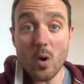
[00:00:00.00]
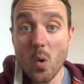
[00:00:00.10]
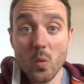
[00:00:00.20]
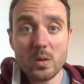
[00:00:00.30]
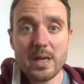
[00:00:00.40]

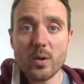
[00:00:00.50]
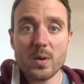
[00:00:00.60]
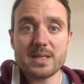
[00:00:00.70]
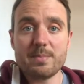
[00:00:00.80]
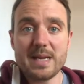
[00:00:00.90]
only going
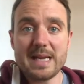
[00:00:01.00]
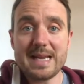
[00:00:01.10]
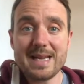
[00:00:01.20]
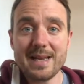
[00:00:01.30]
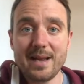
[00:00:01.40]
to be
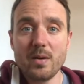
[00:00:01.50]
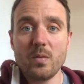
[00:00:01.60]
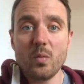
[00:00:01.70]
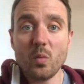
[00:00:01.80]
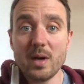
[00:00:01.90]
eating
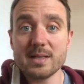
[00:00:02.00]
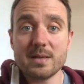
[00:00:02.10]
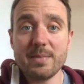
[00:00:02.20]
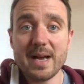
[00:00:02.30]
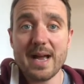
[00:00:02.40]
what's in
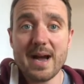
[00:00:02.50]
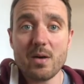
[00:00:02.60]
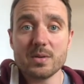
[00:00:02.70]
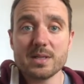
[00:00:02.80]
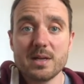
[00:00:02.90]
my
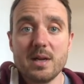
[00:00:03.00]
house.